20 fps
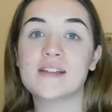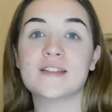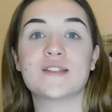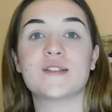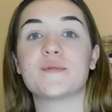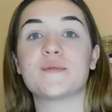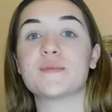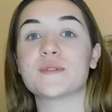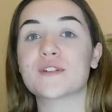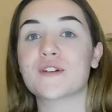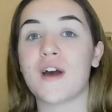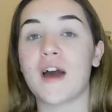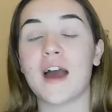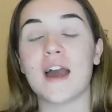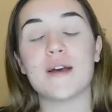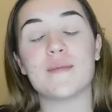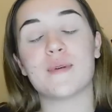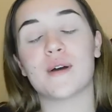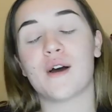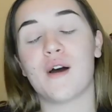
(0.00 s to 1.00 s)

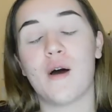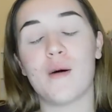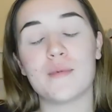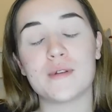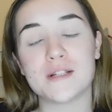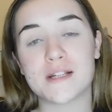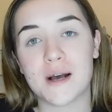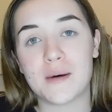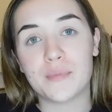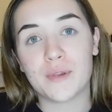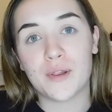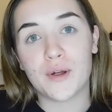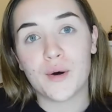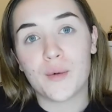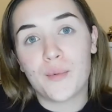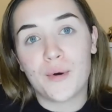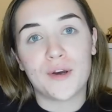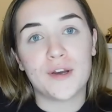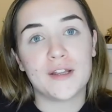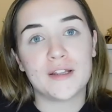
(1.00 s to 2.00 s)
subscribe and comment down below
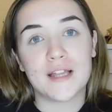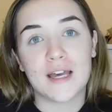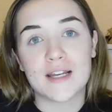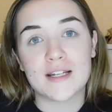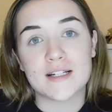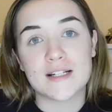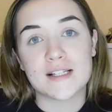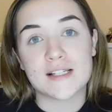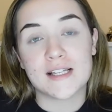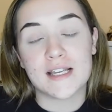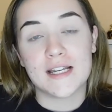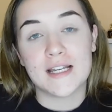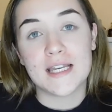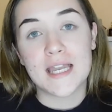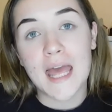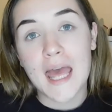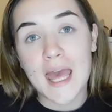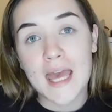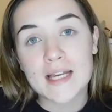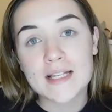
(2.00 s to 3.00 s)
what you'd like to see
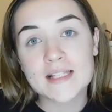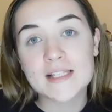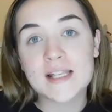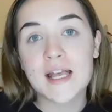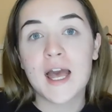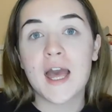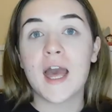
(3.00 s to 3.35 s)
next.